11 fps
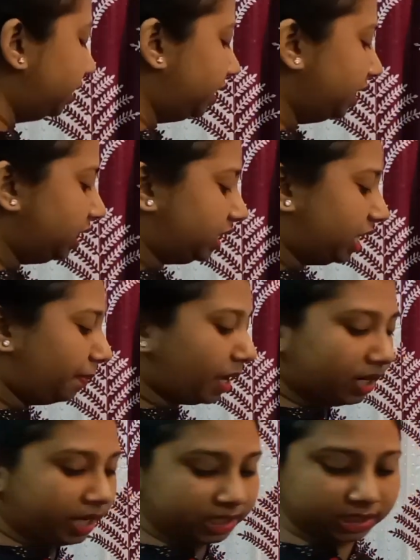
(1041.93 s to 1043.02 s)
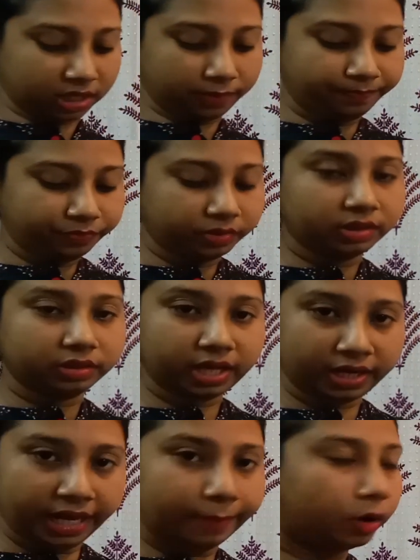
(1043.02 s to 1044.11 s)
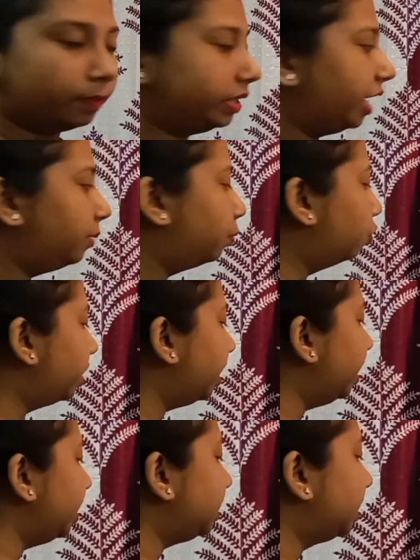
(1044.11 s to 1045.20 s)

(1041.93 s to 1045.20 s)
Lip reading: Systema Naturae. The name of that book is